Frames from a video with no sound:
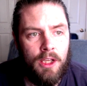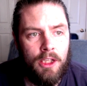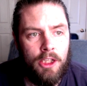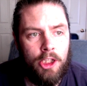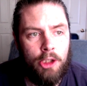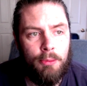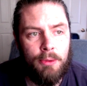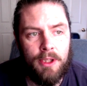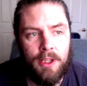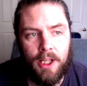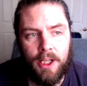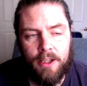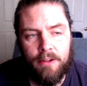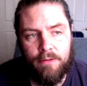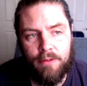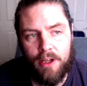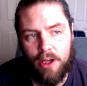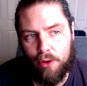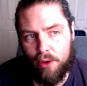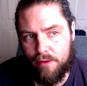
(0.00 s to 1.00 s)
Human life,
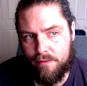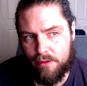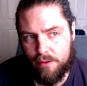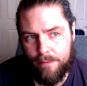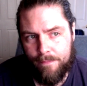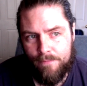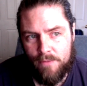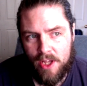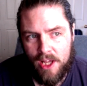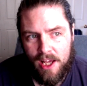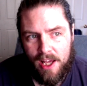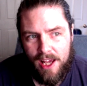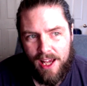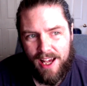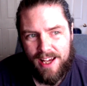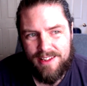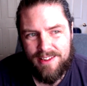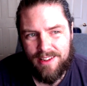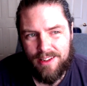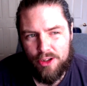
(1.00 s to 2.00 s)
however,
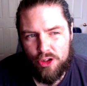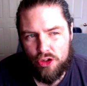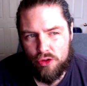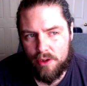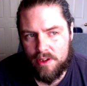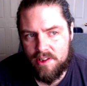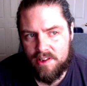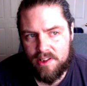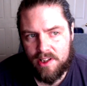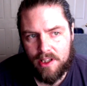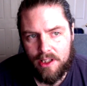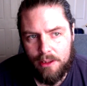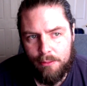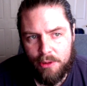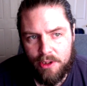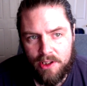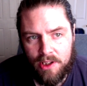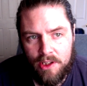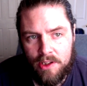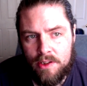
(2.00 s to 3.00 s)
has intrinsic
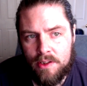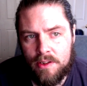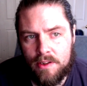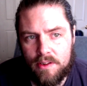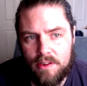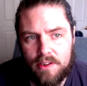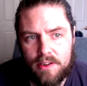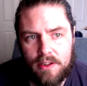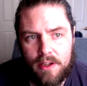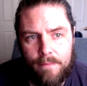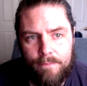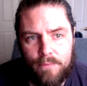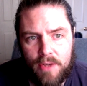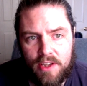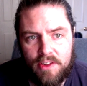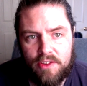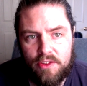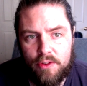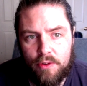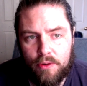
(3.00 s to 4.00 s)
limitations,
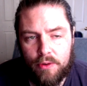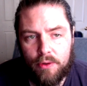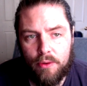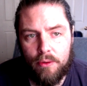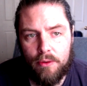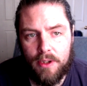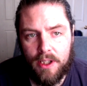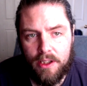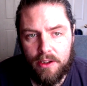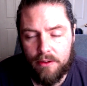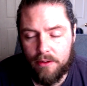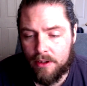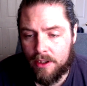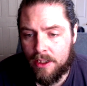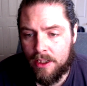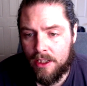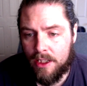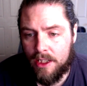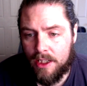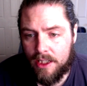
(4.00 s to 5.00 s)
and sooner or later,
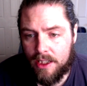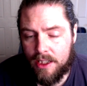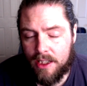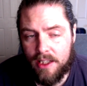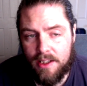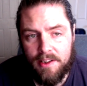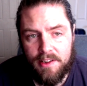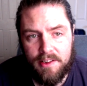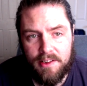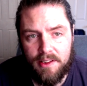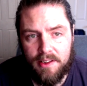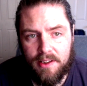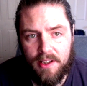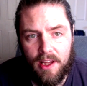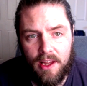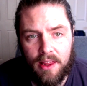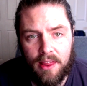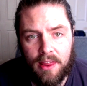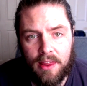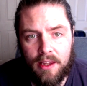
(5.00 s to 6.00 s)
it ends in death.